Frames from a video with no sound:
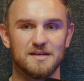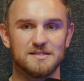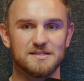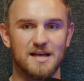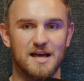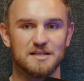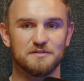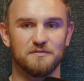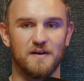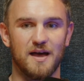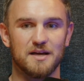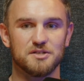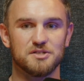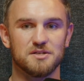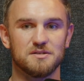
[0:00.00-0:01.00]

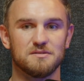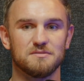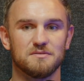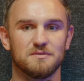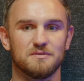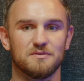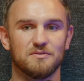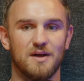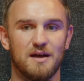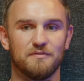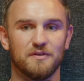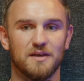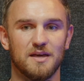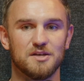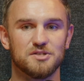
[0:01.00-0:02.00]
satisfaction,
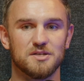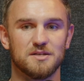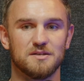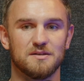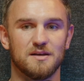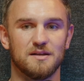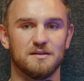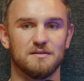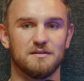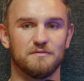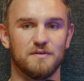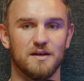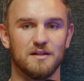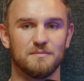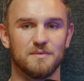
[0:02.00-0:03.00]
gratification and
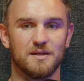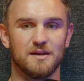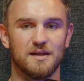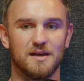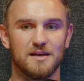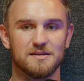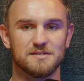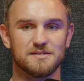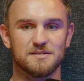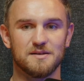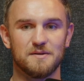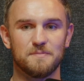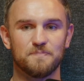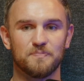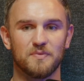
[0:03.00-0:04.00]
development is
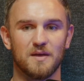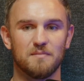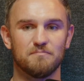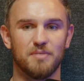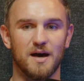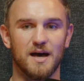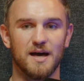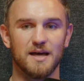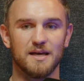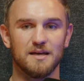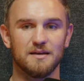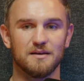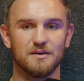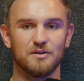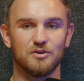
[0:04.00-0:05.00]

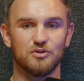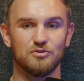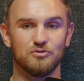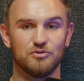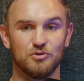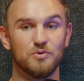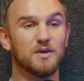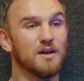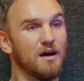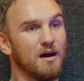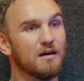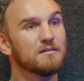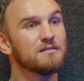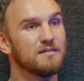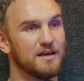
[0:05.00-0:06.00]
by doing
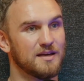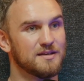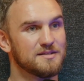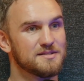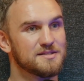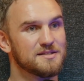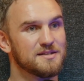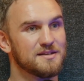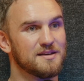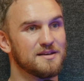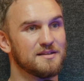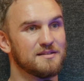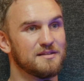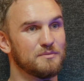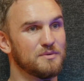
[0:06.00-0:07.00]
hard things
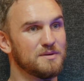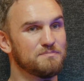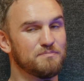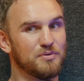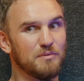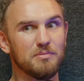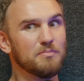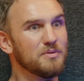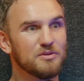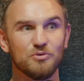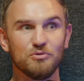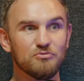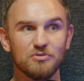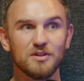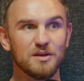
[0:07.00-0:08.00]
that we probably
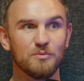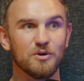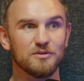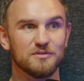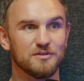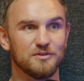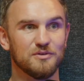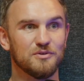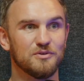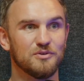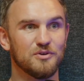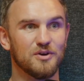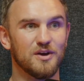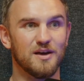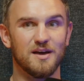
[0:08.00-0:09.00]
don't really want to
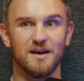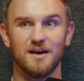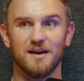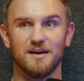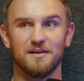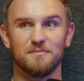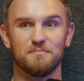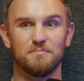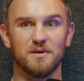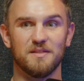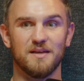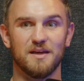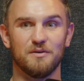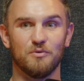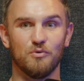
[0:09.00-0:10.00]
do,
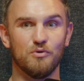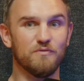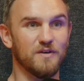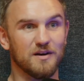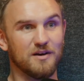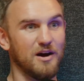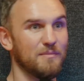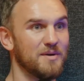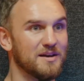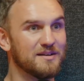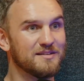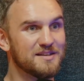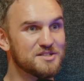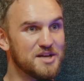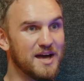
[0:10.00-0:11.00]
but then
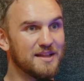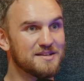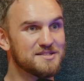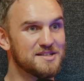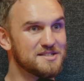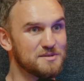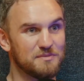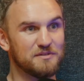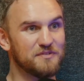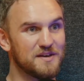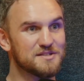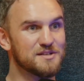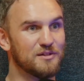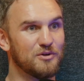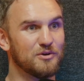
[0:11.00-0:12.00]
overcoming the challenges that we
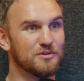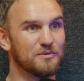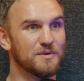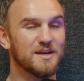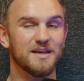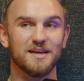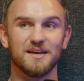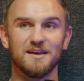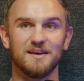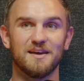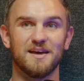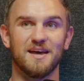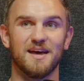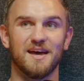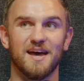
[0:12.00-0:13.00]
face along the way.
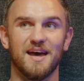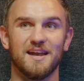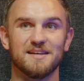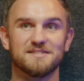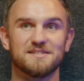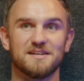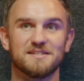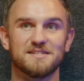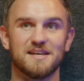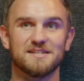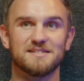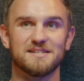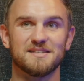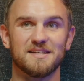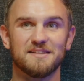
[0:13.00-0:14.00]
And it's
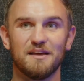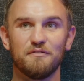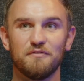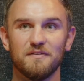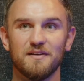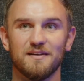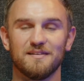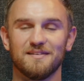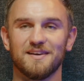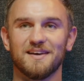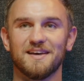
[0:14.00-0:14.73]
a different...